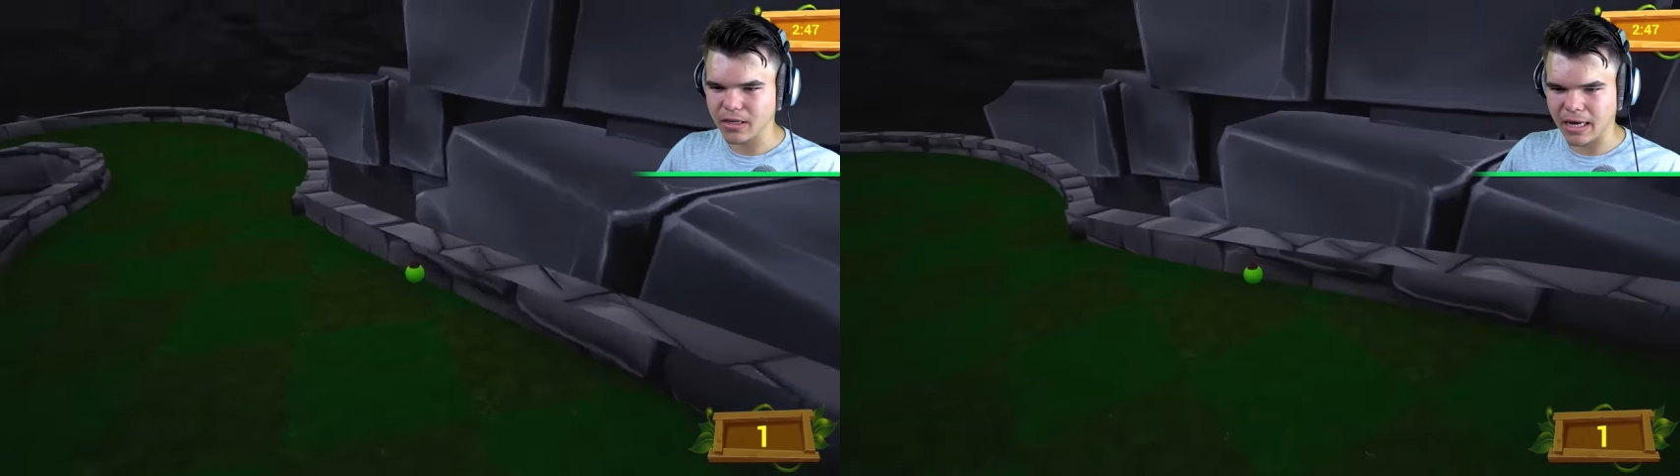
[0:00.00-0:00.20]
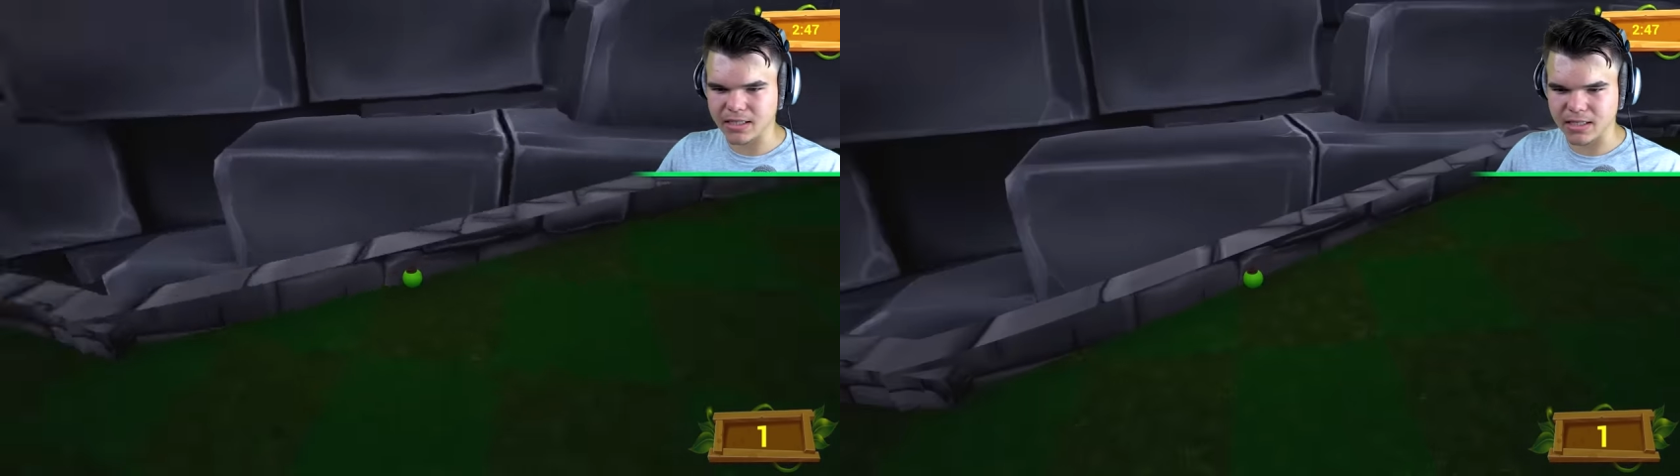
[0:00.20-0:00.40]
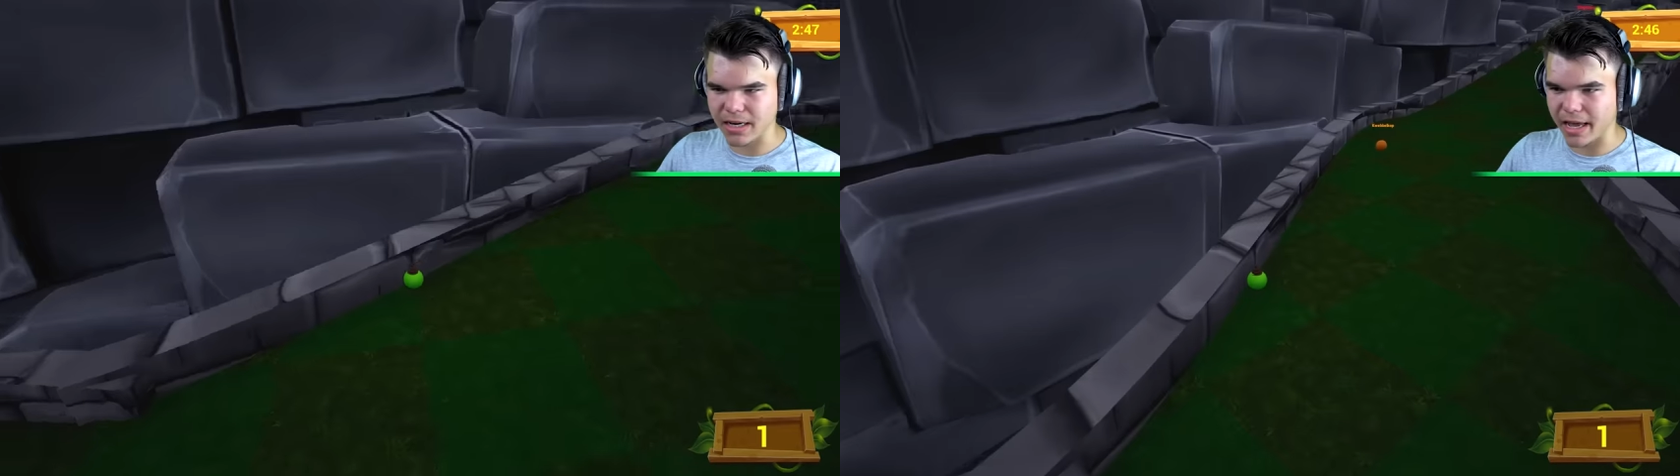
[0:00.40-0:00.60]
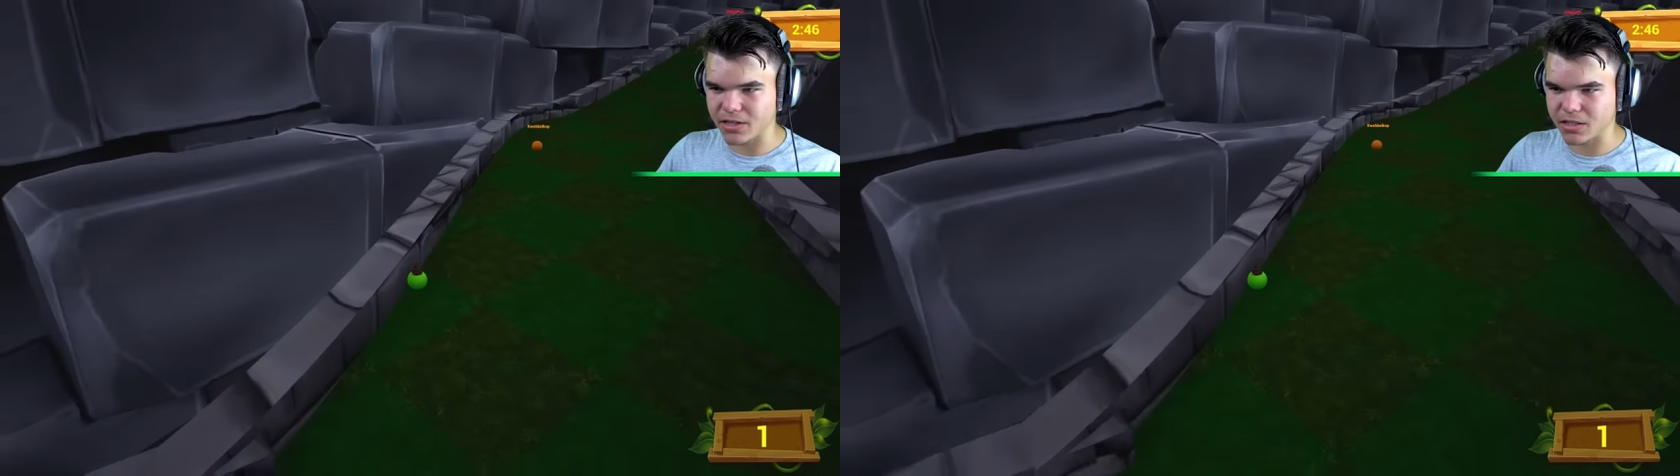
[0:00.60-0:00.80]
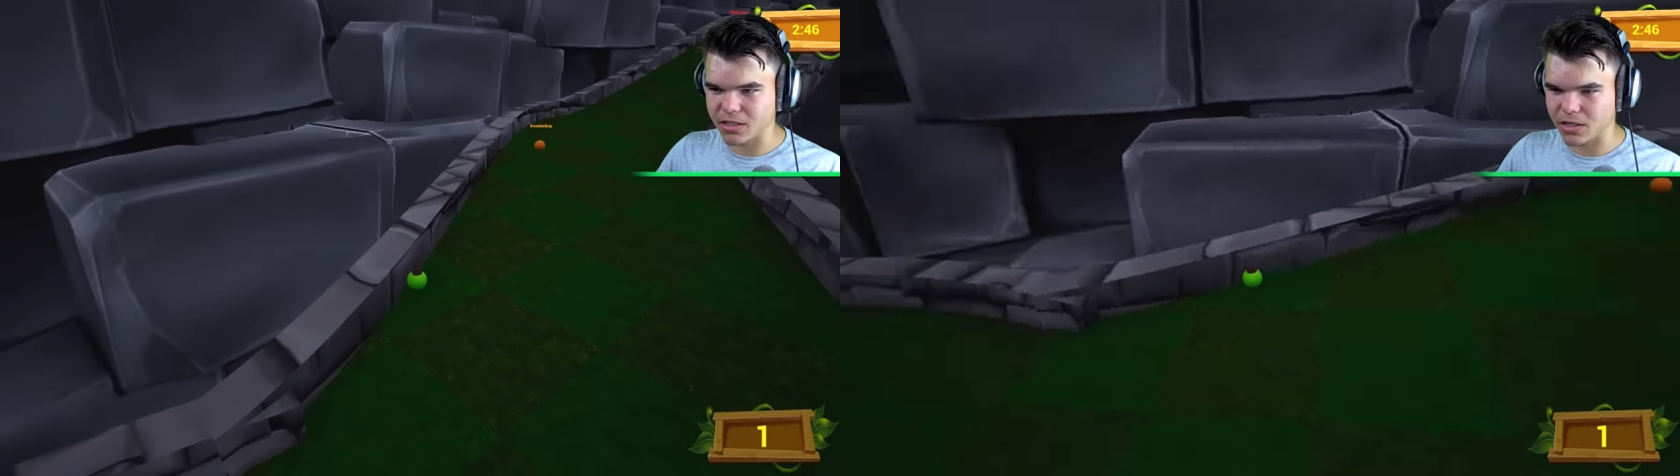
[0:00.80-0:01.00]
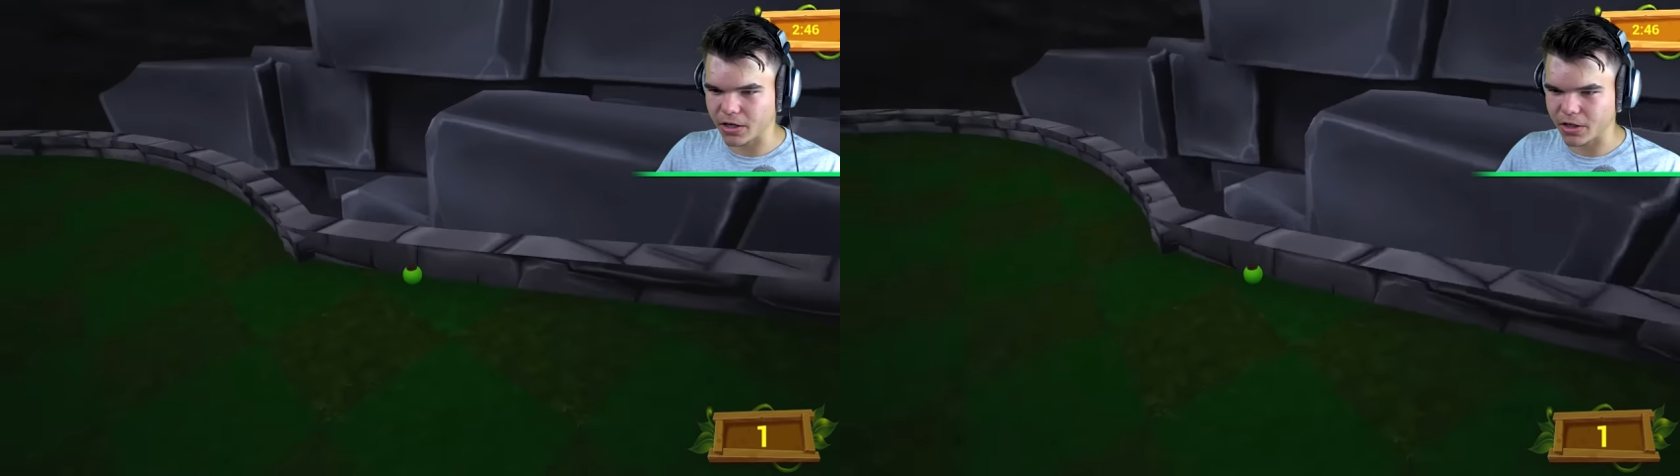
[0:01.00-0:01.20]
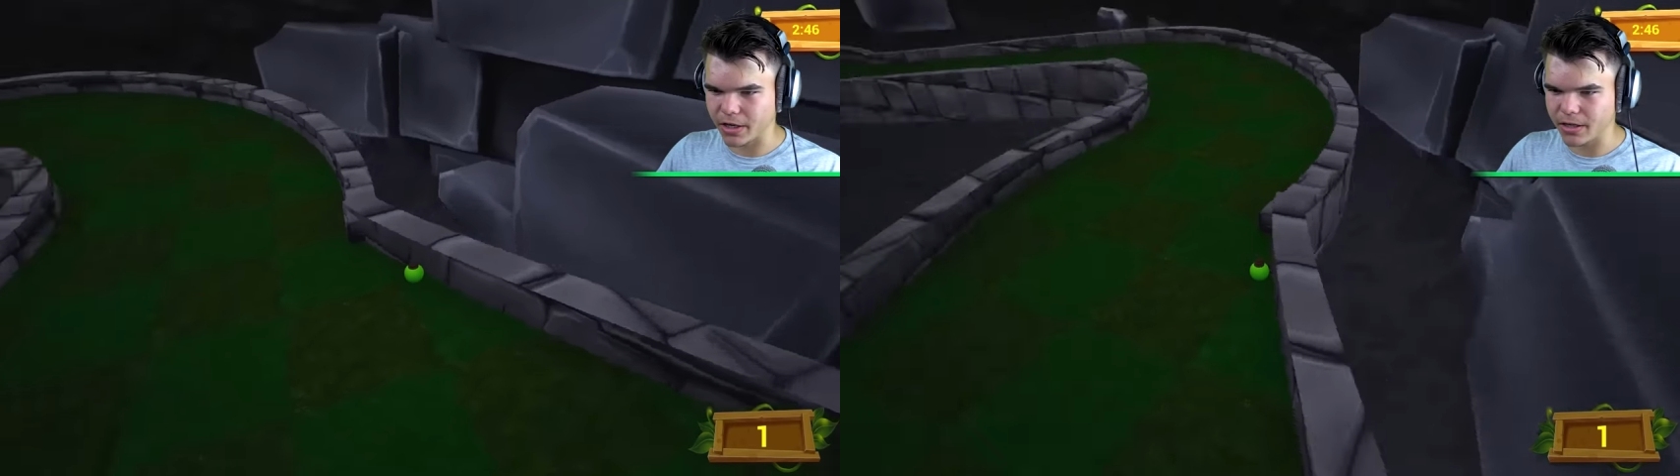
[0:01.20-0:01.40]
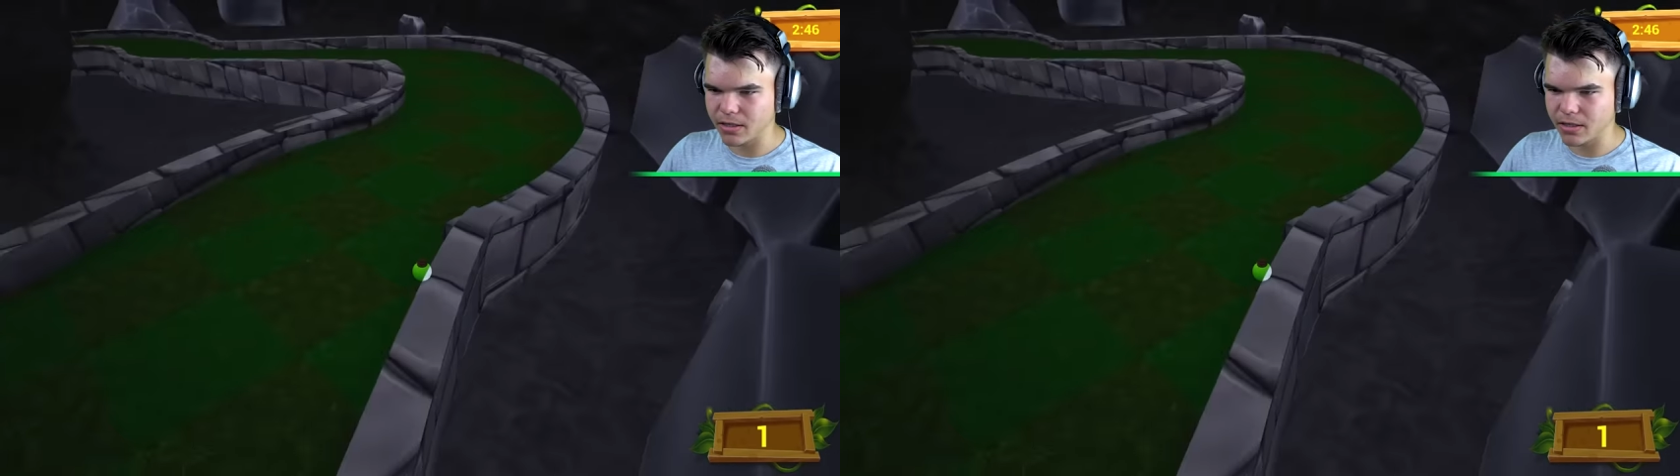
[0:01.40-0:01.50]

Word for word: I see an edge. This is not good.